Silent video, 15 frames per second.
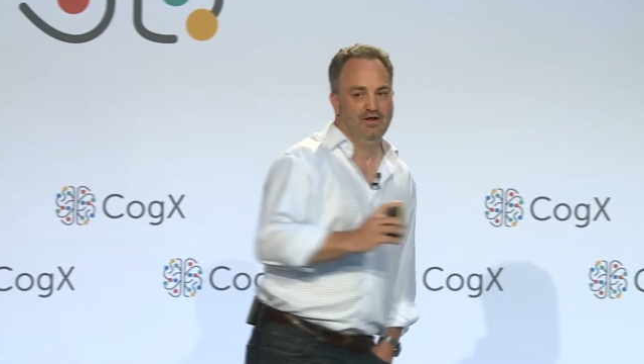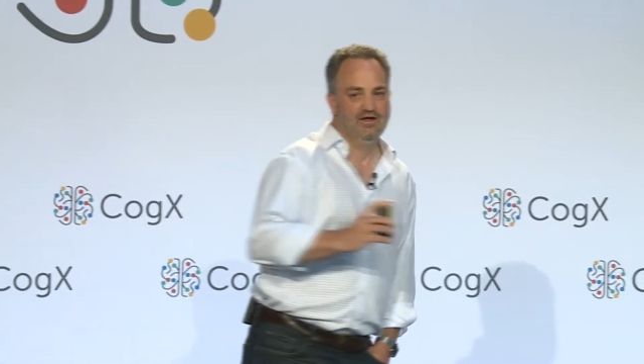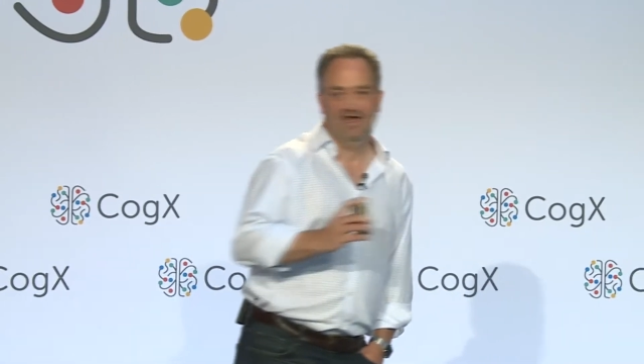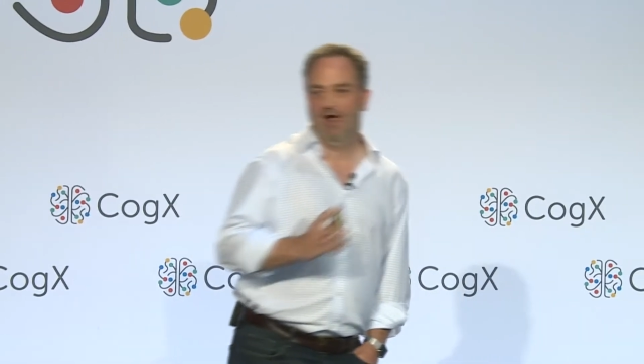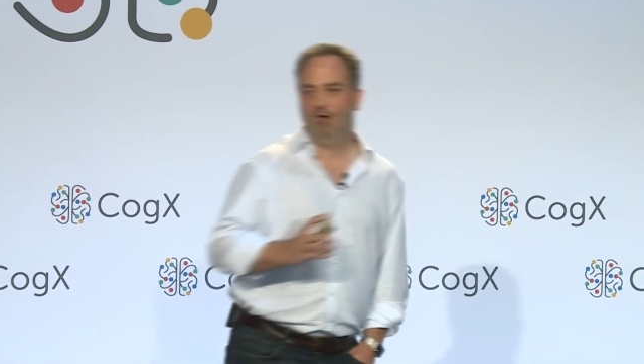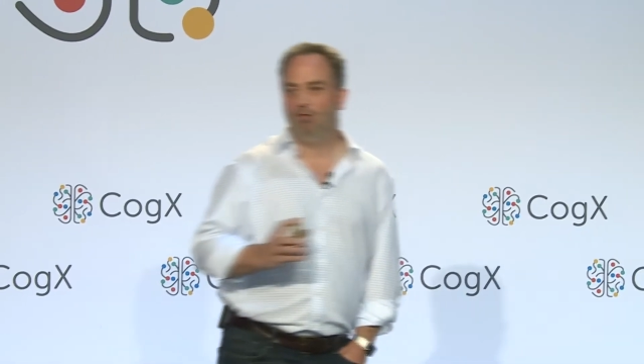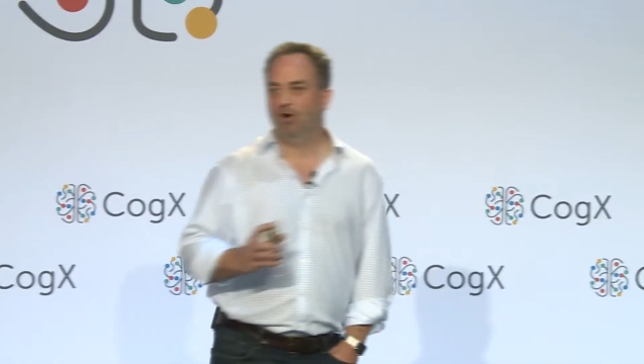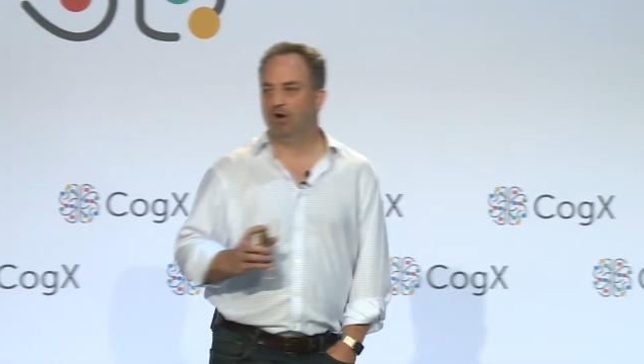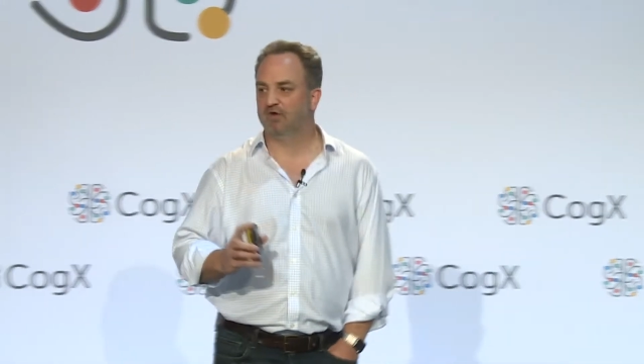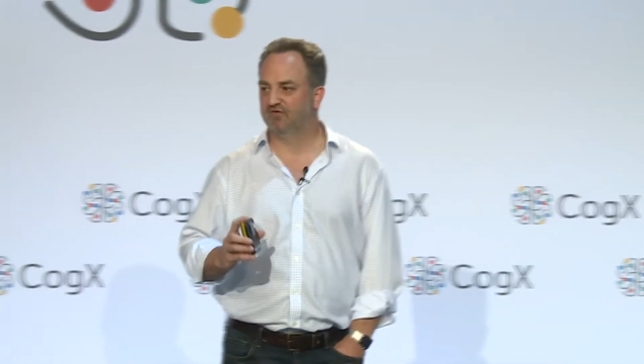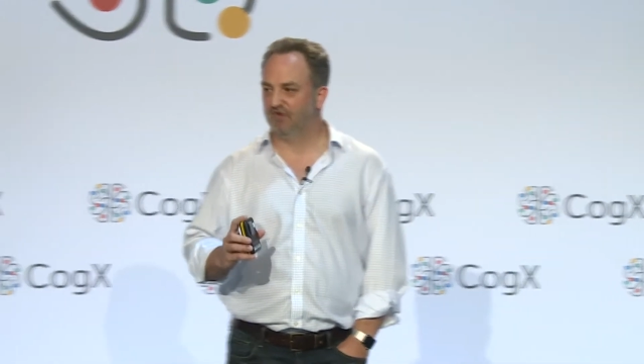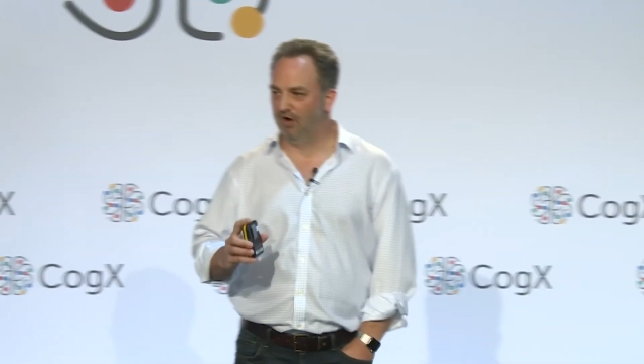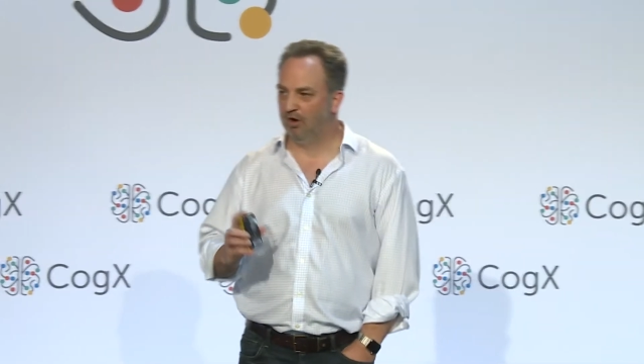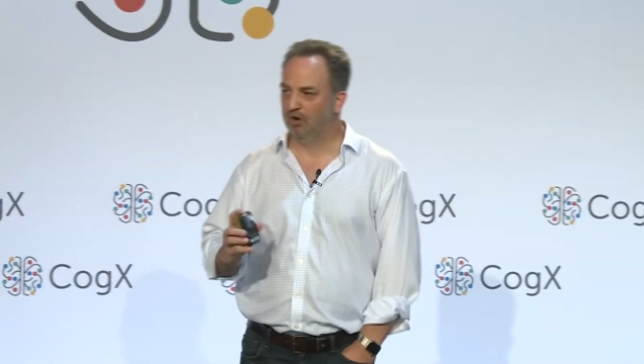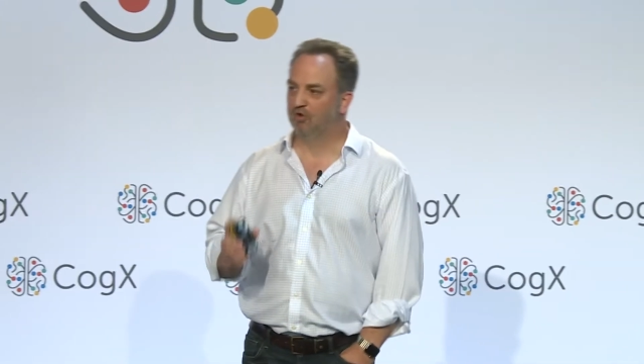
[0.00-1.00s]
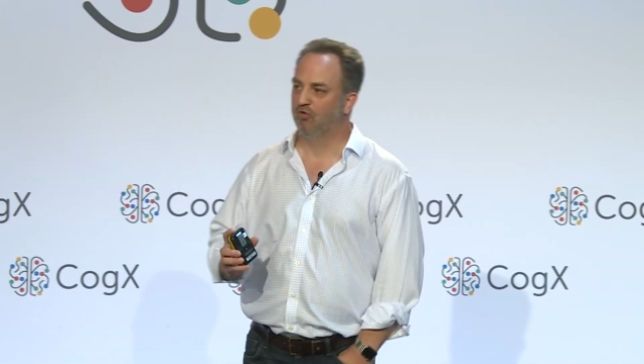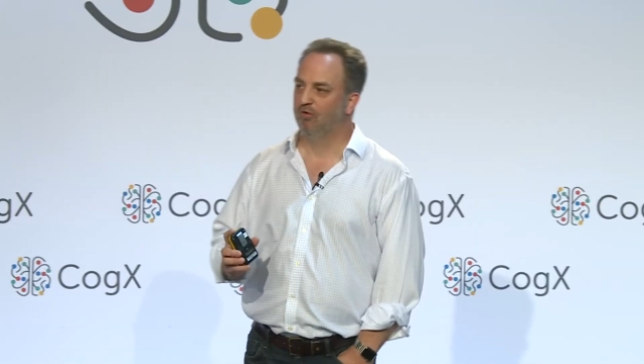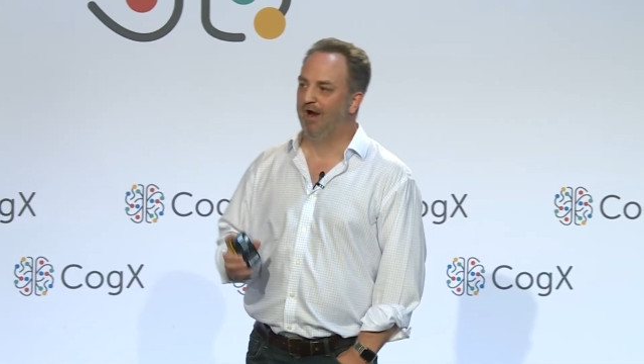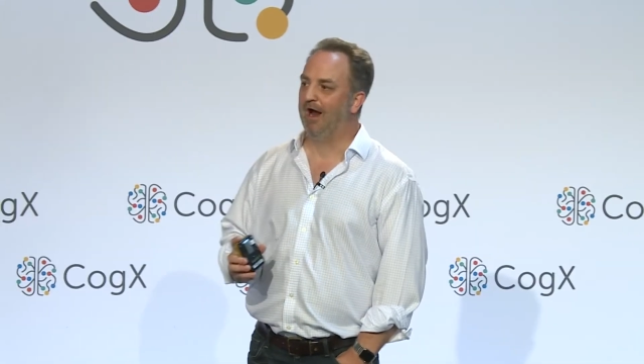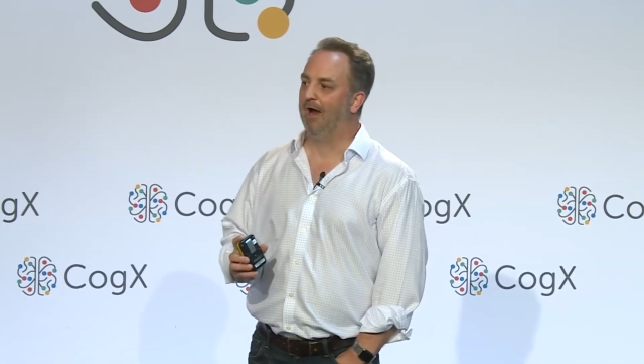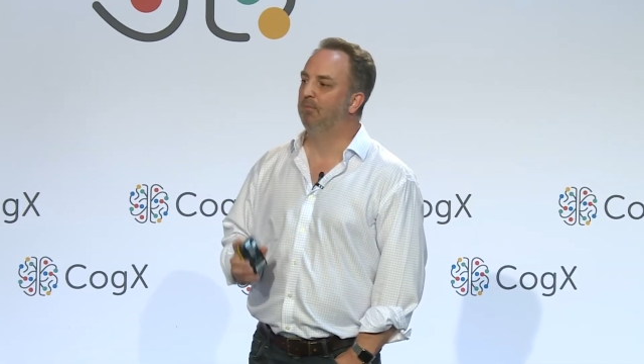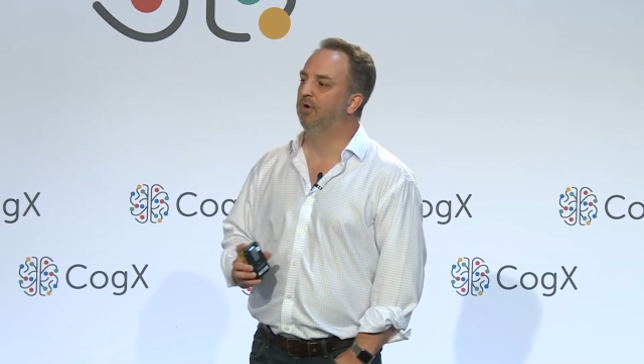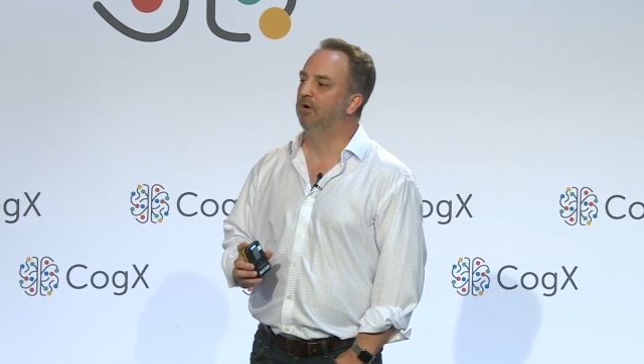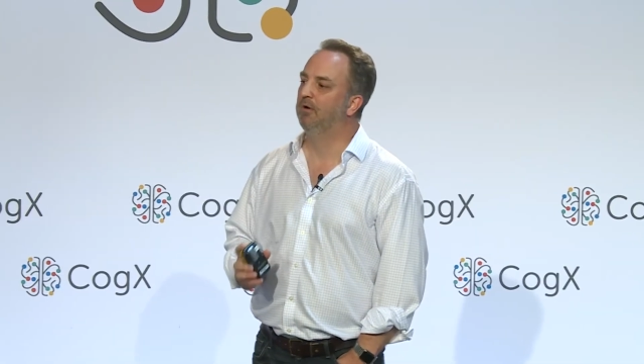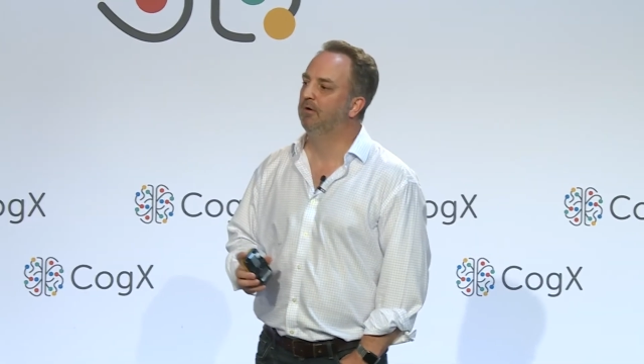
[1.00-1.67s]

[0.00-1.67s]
networks are crap,